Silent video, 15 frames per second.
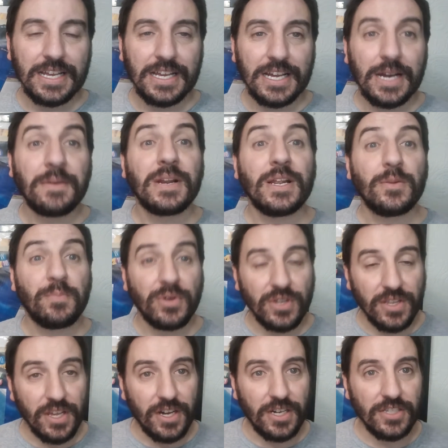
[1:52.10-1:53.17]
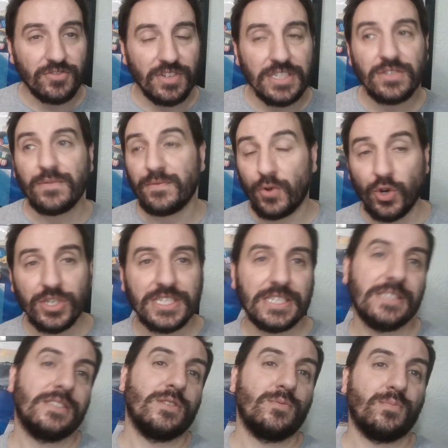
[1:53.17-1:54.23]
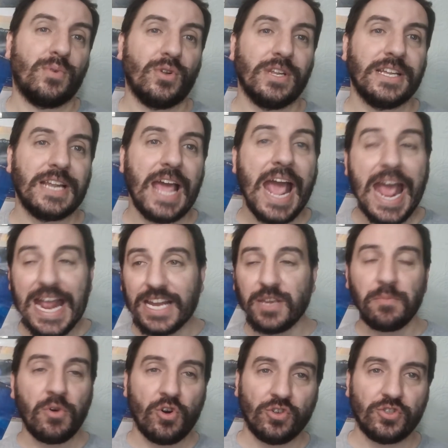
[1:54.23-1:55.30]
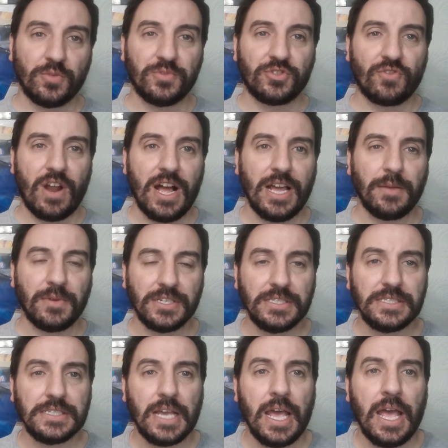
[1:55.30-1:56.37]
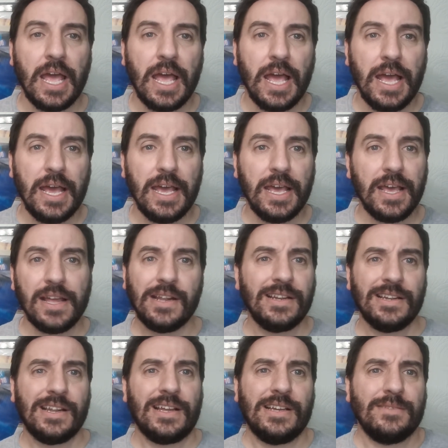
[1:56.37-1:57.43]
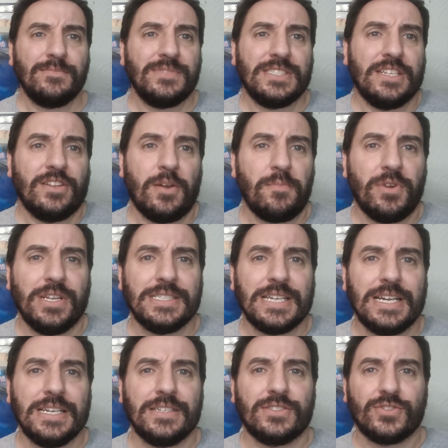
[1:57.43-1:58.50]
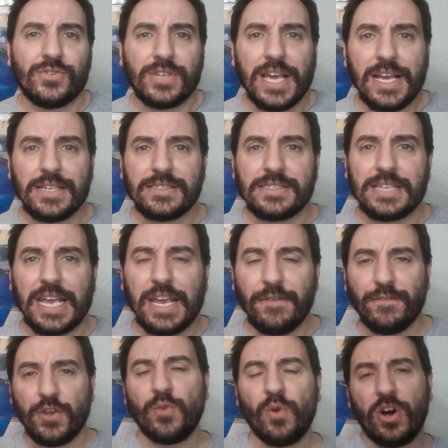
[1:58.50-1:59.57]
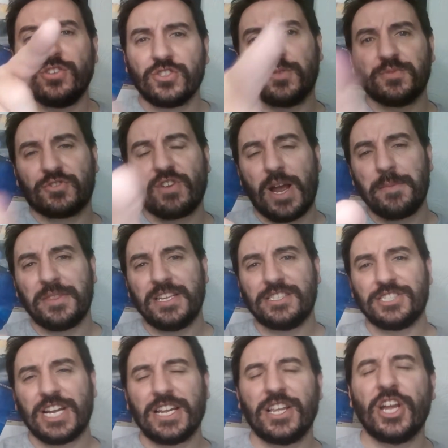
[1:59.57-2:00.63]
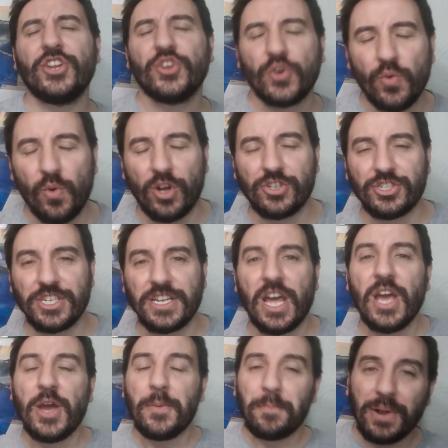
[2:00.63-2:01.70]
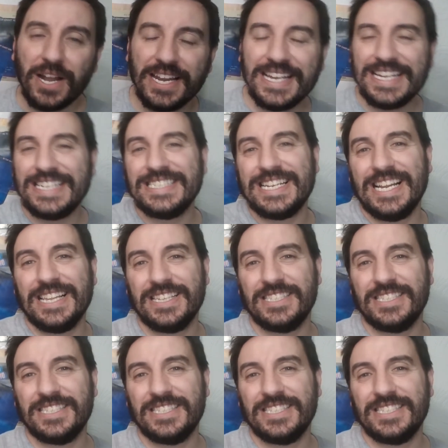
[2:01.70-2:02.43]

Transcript: I'm glad I pulled at the heartstrings. Unfortunately, it didn't pull in any more subscribers, and I'm still not monetized. So yes, if you aren't subscribed to this channel and you're watching, please click the